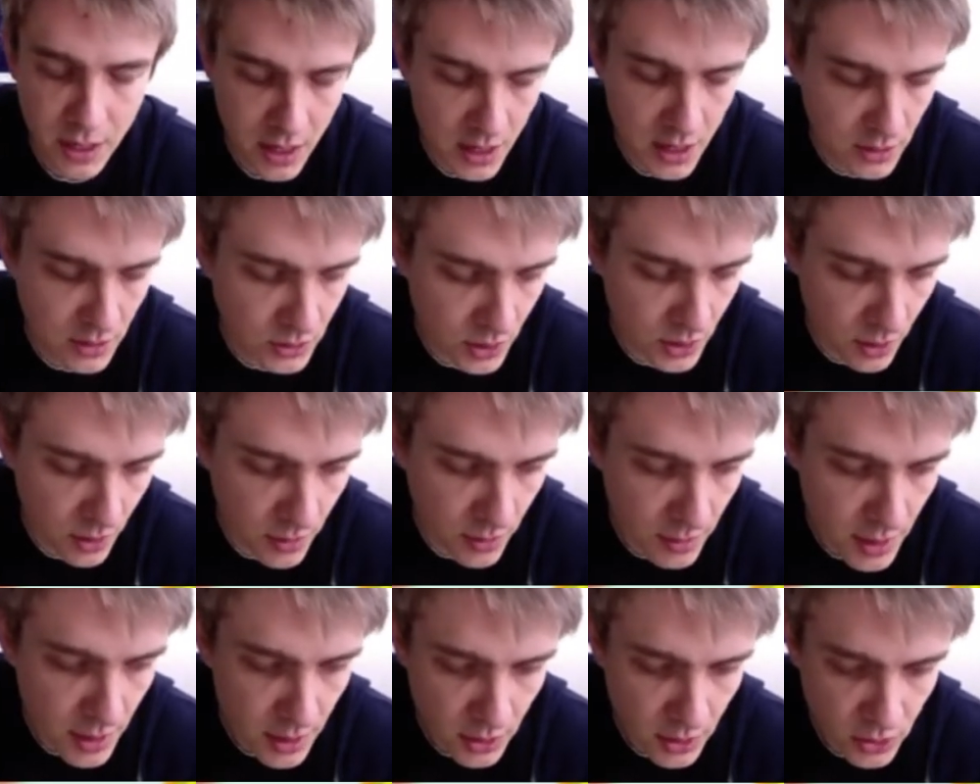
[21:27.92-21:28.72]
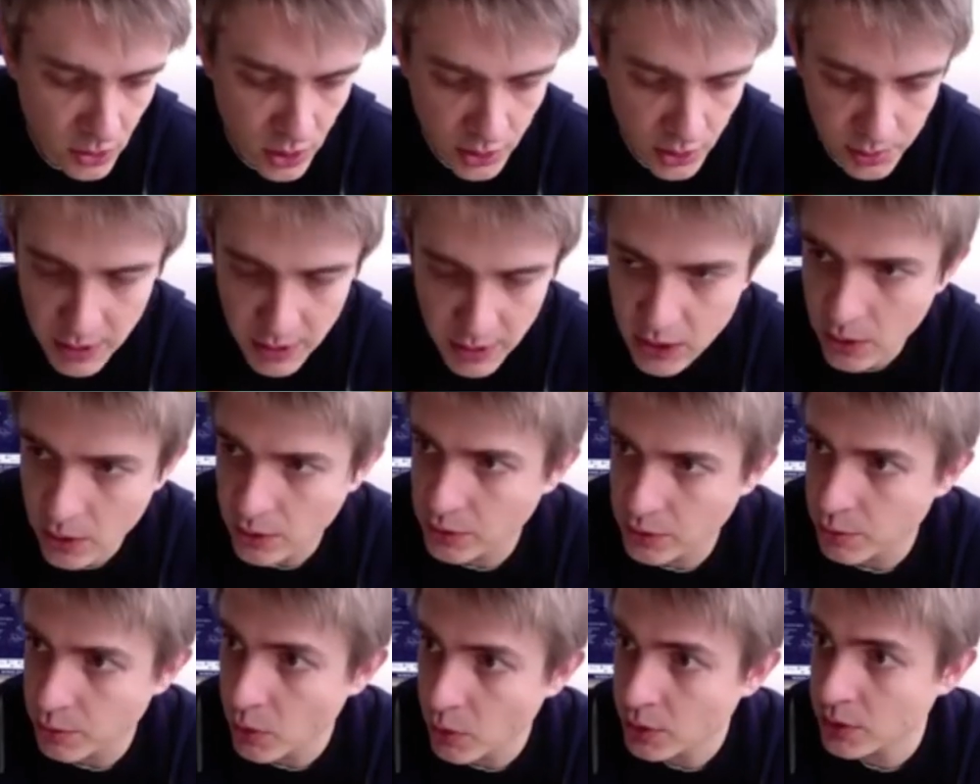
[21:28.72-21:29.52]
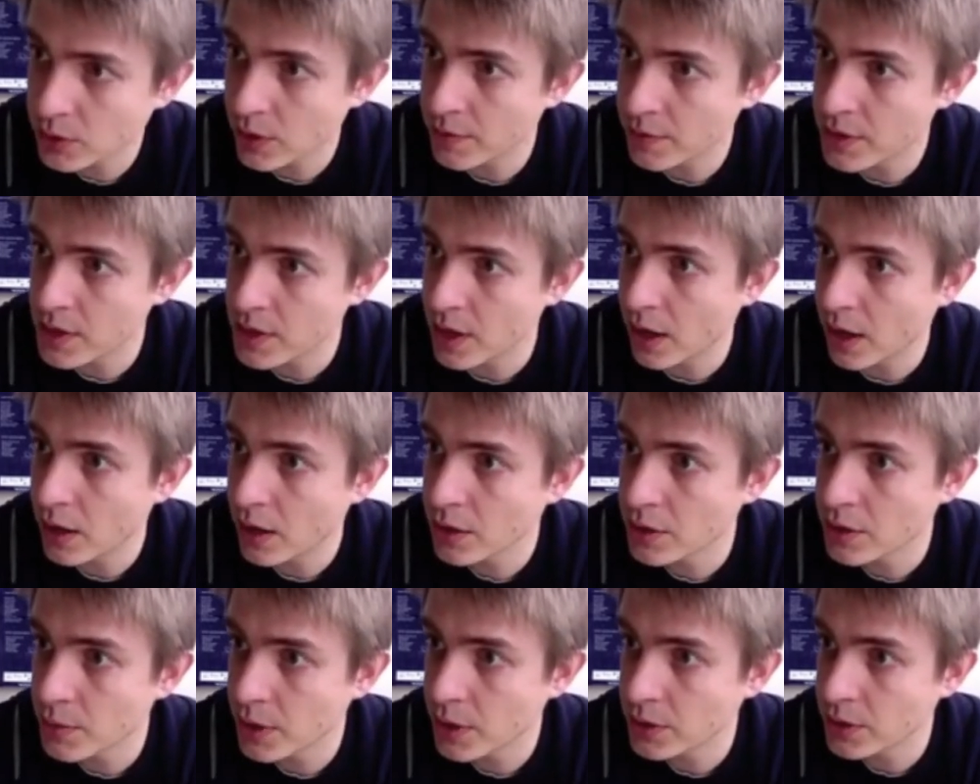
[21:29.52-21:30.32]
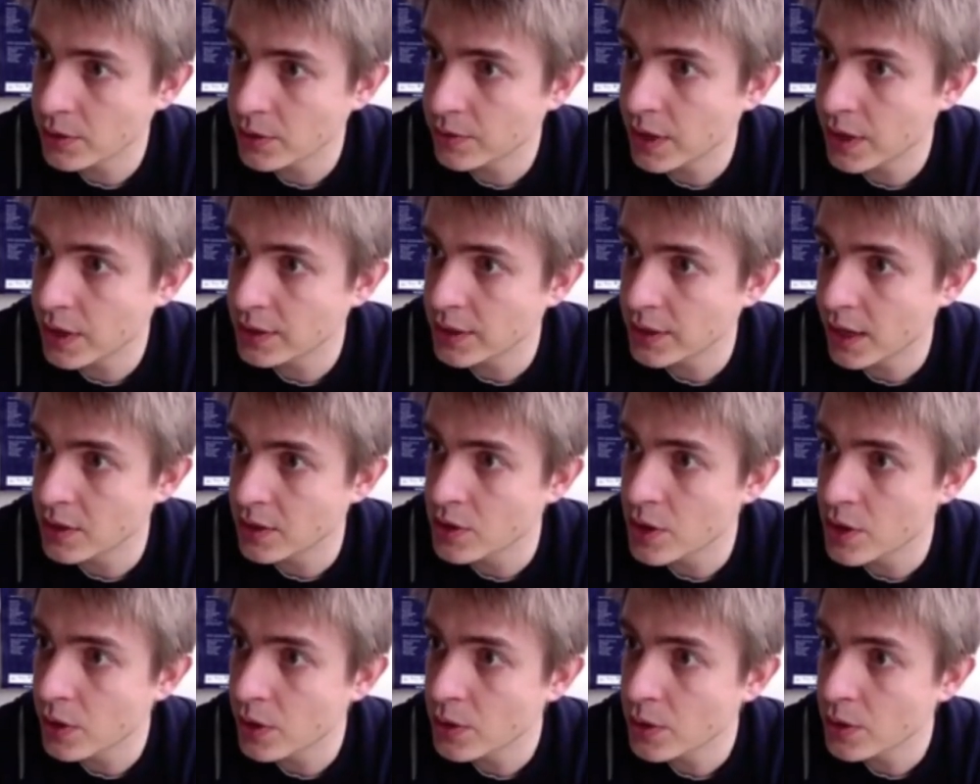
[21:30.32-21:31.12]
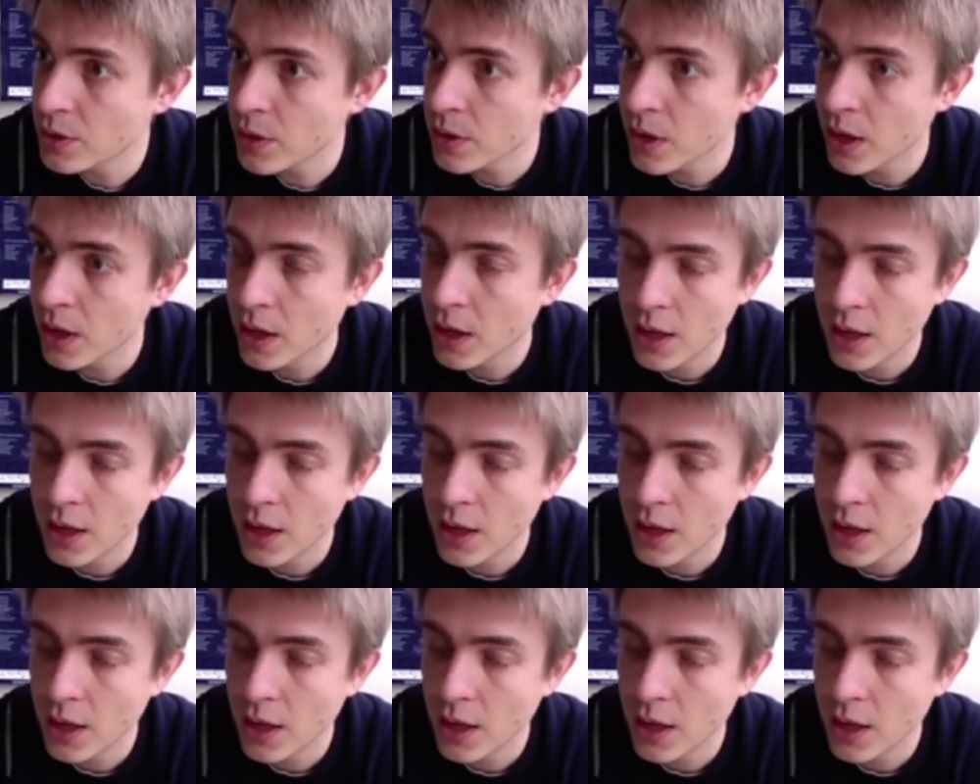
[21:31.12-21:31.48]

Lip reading: and just because most of the arguments that I know